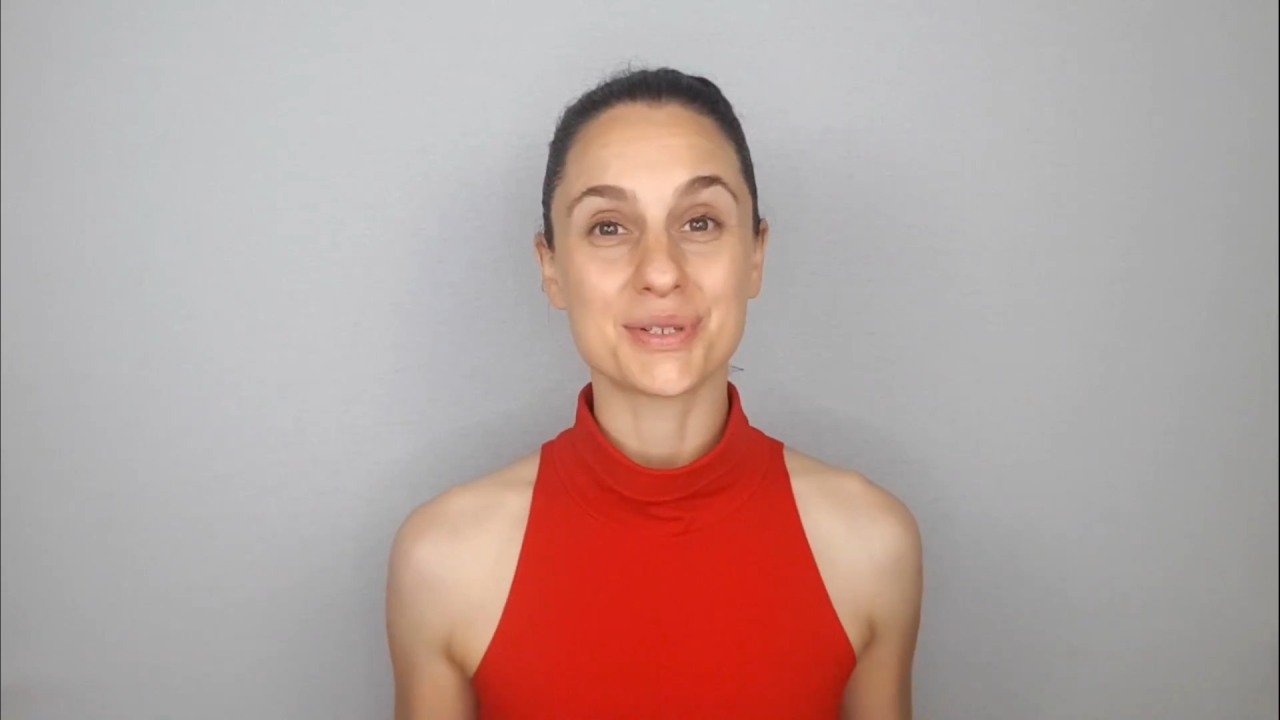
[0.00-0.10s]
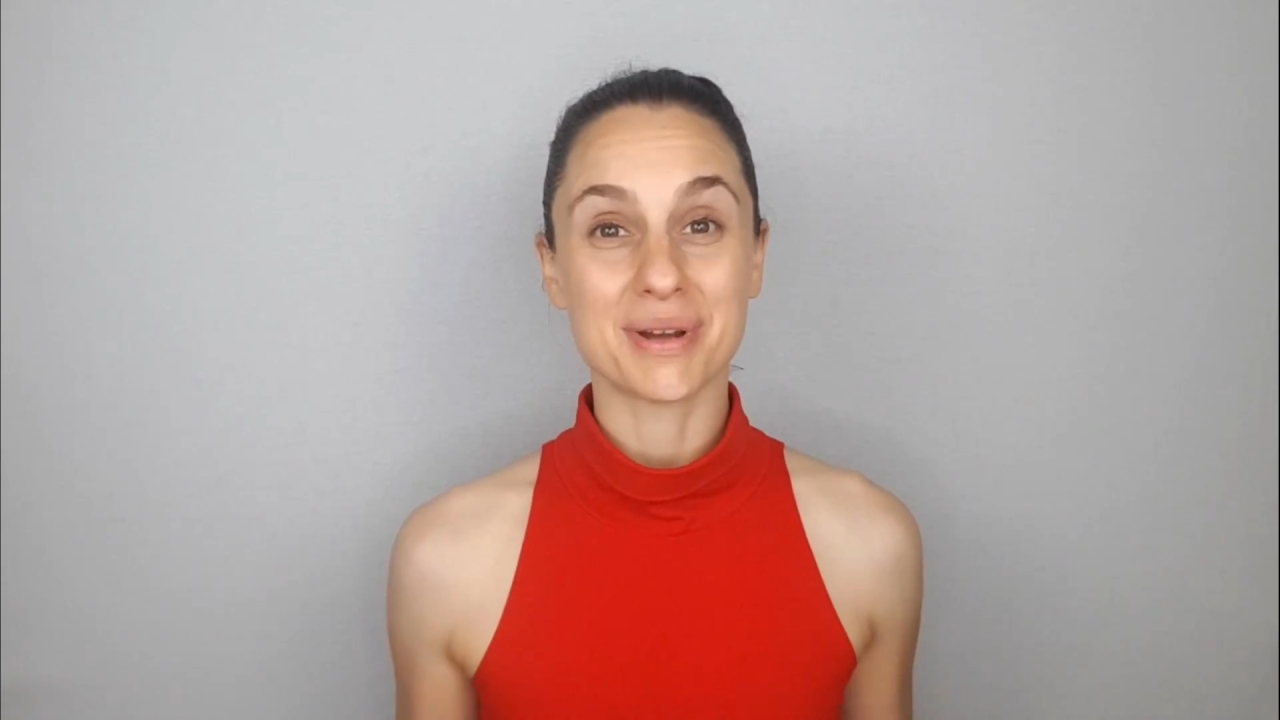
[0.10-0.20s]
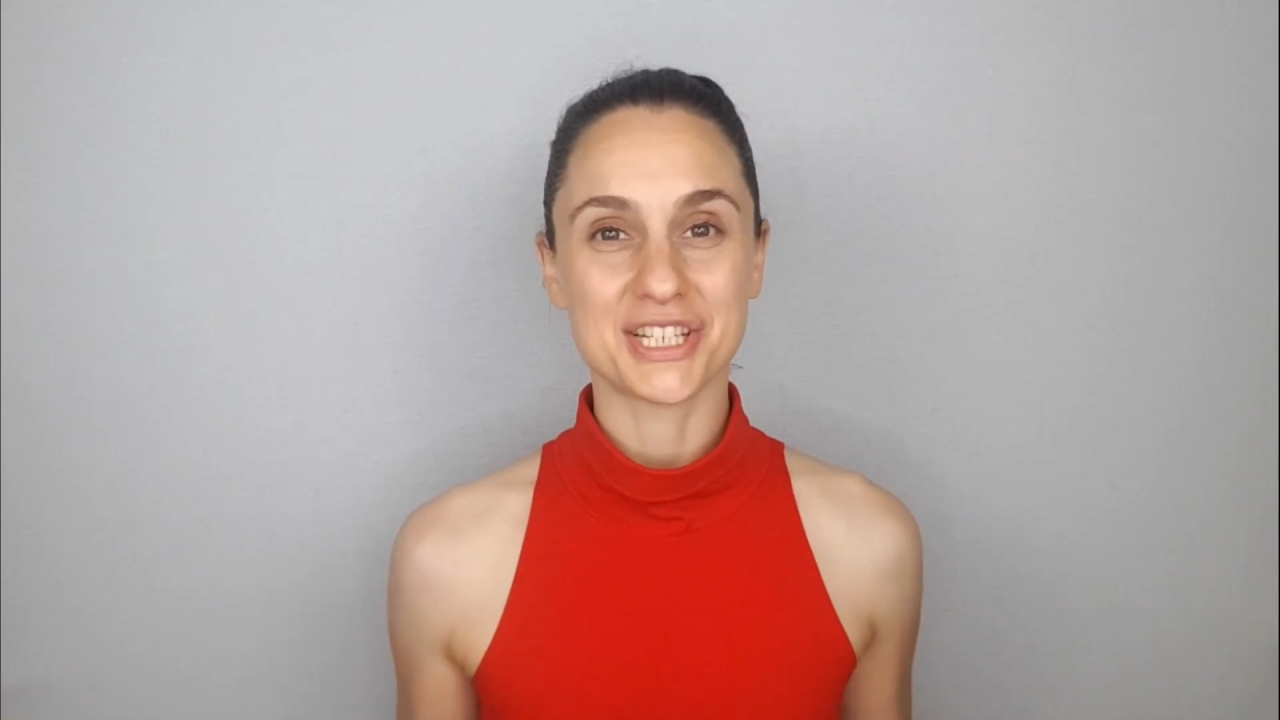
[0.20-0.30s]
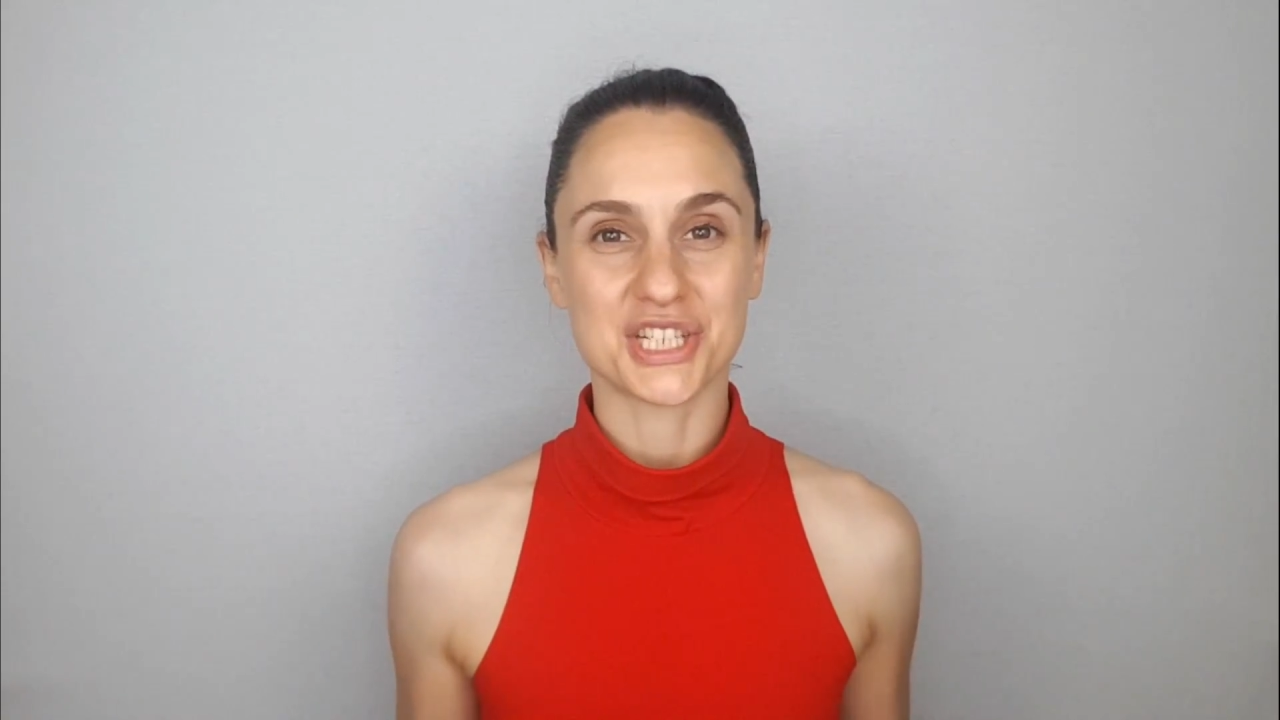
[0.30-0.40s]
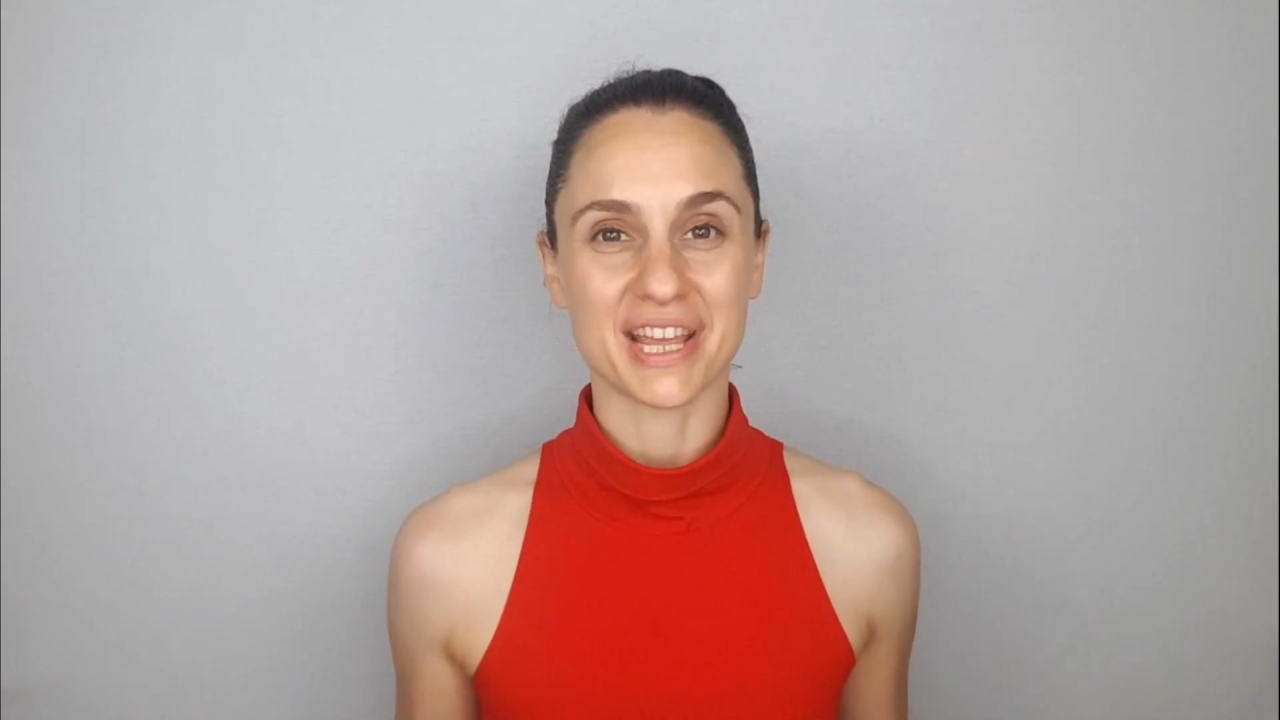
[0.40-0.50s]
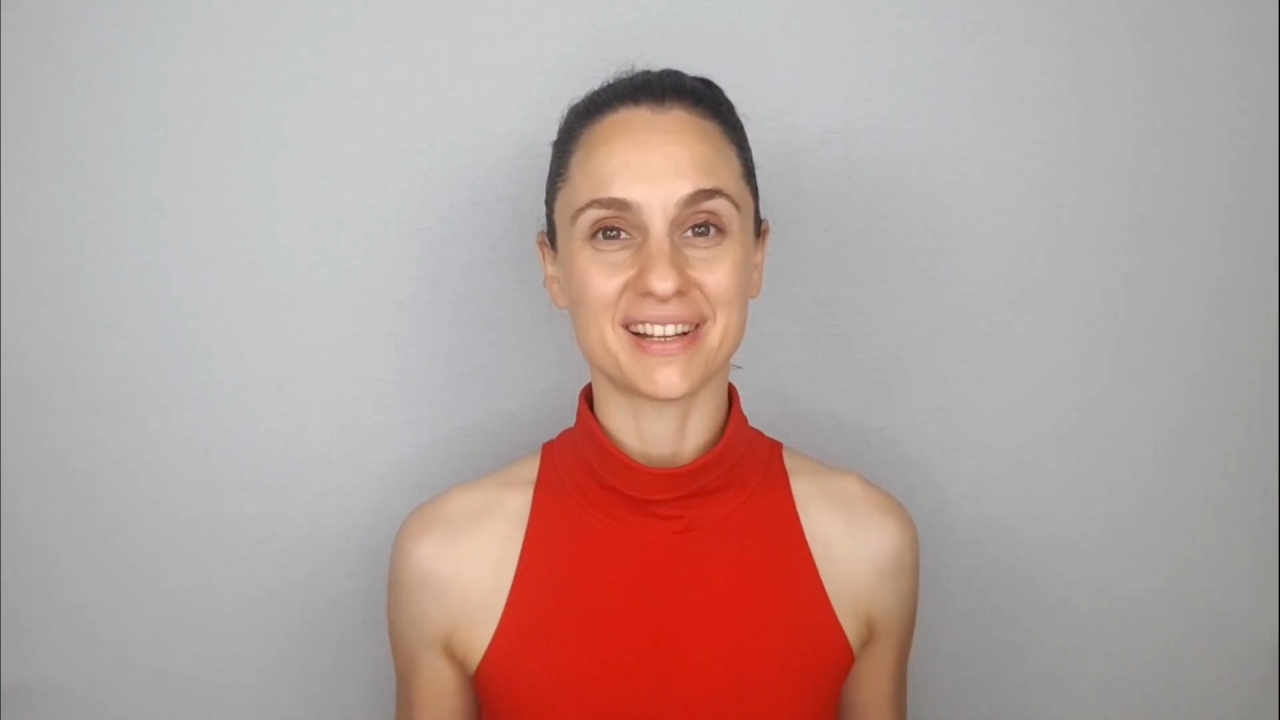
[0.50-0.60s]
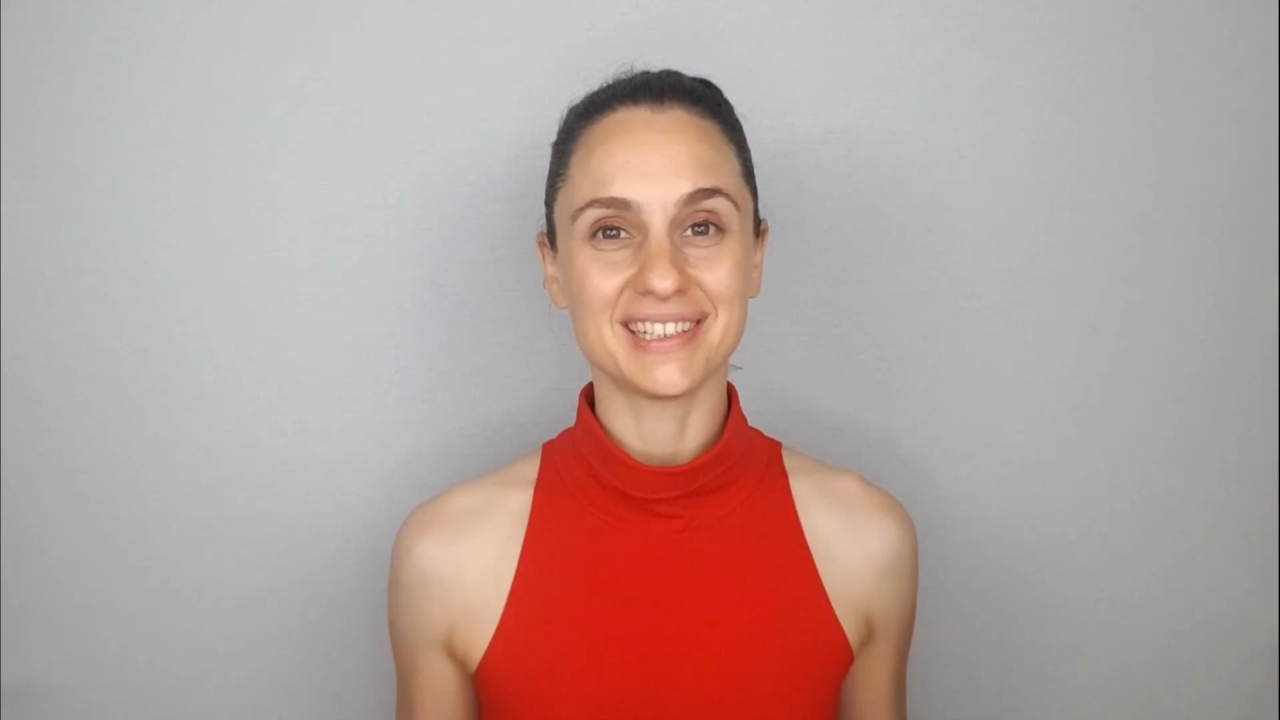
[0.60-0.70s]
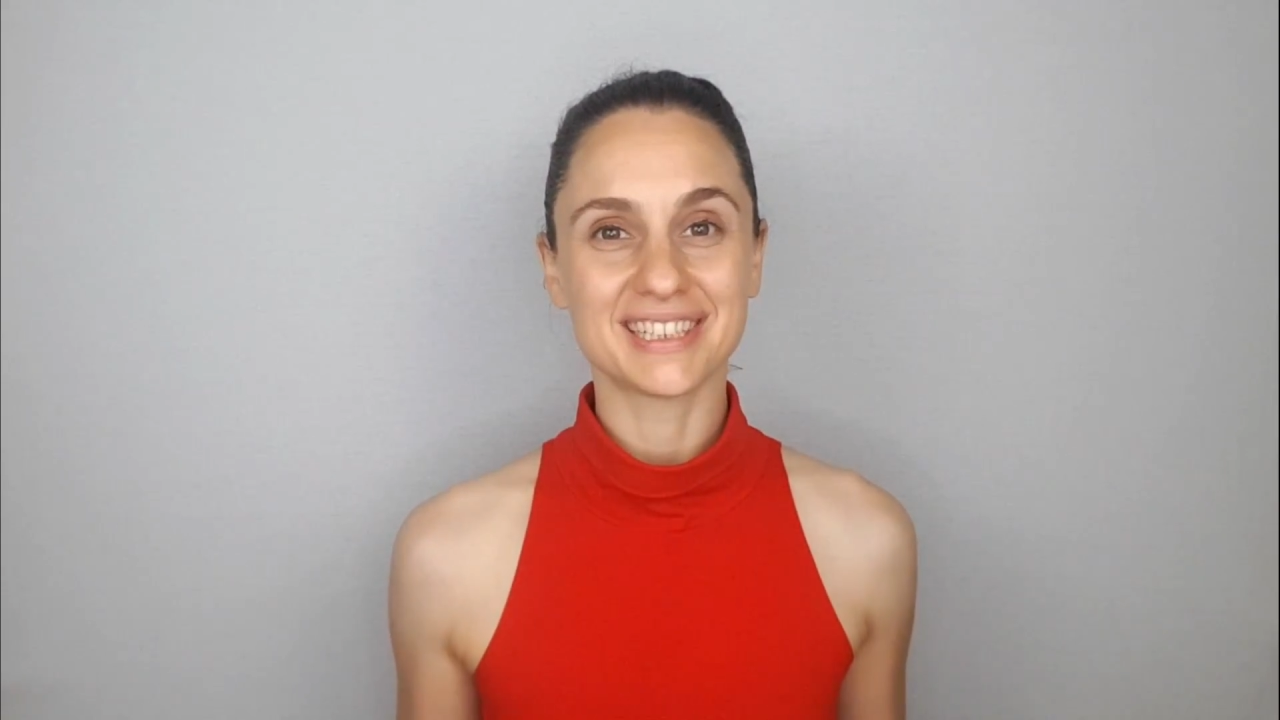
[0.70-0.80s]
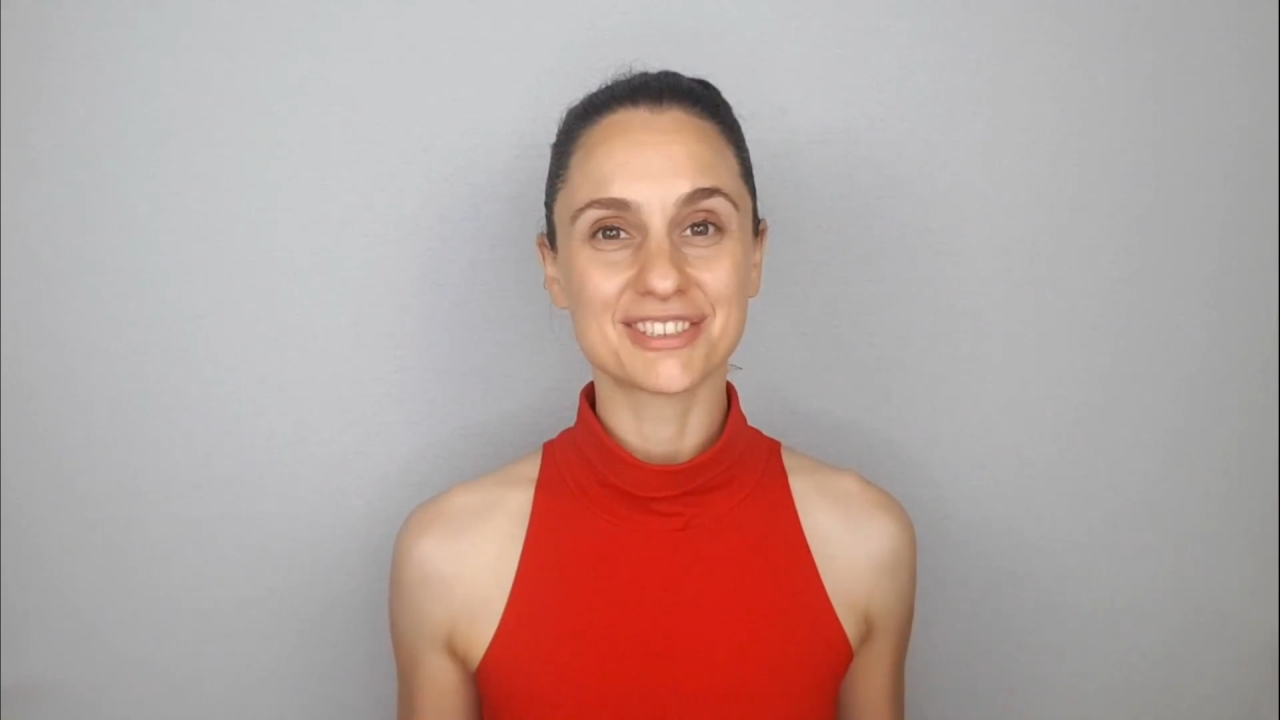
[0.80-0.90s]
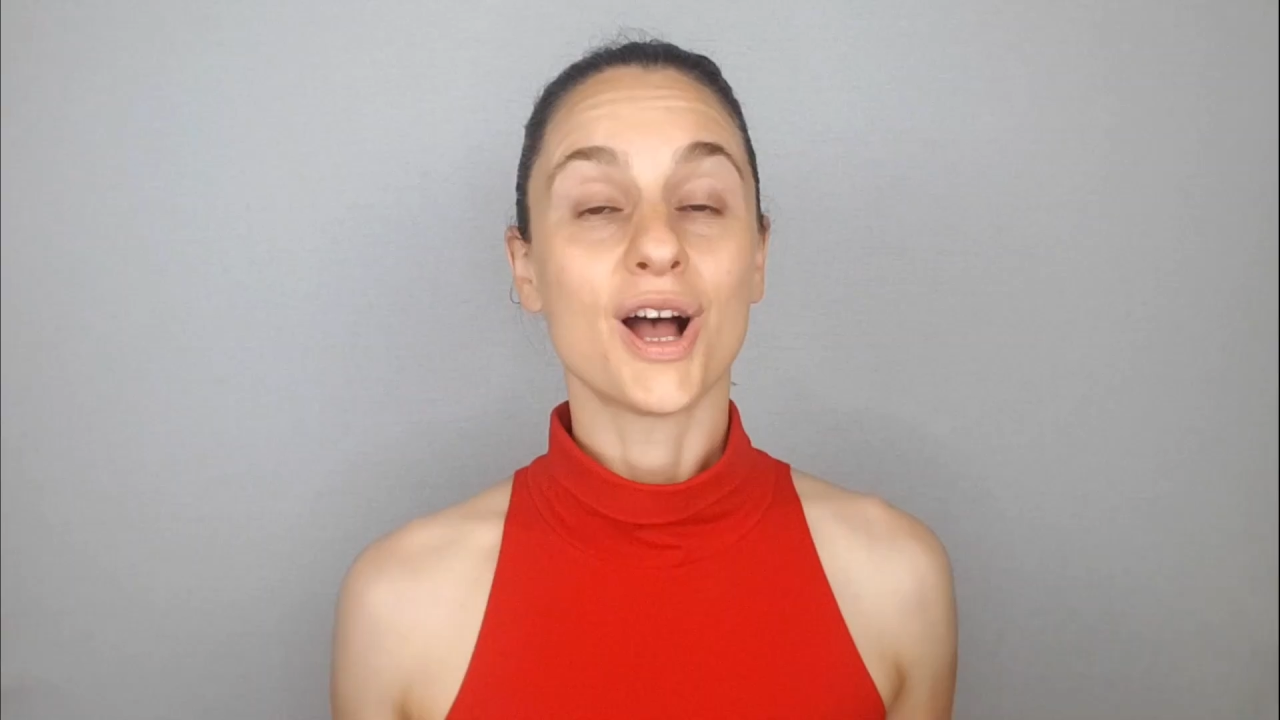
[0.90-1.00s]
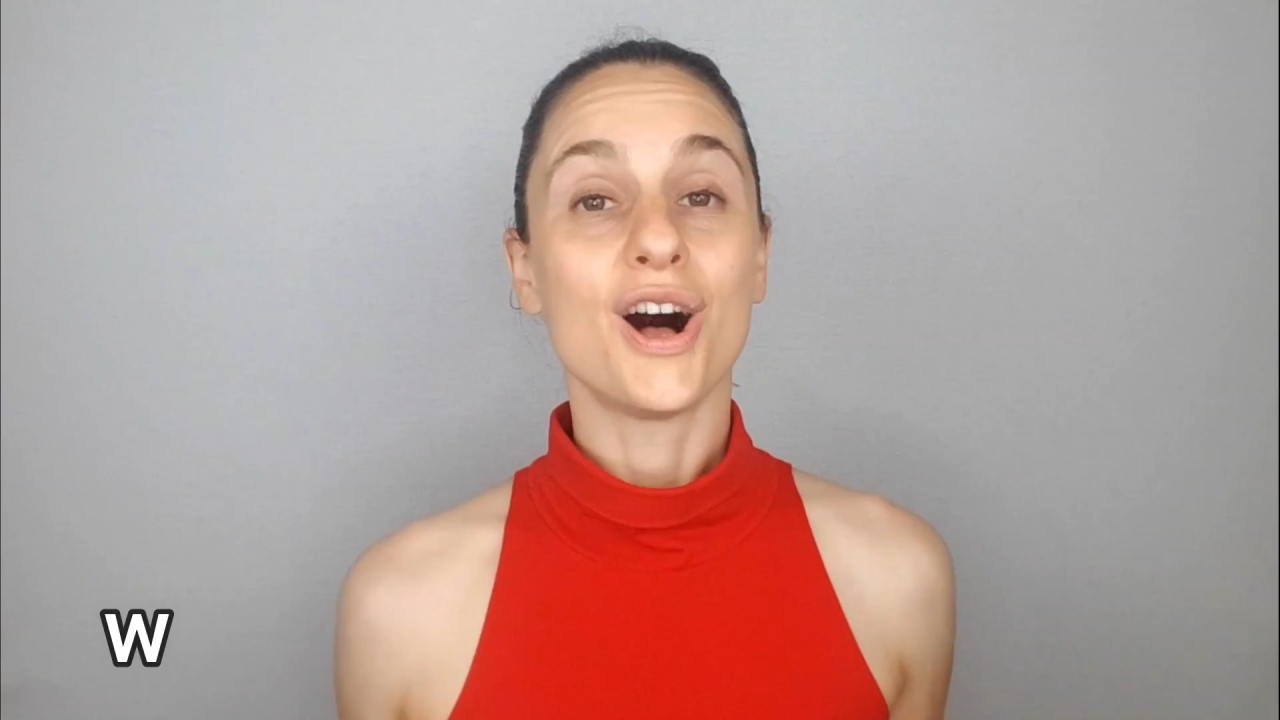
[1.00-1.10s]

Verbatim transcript: to my channel.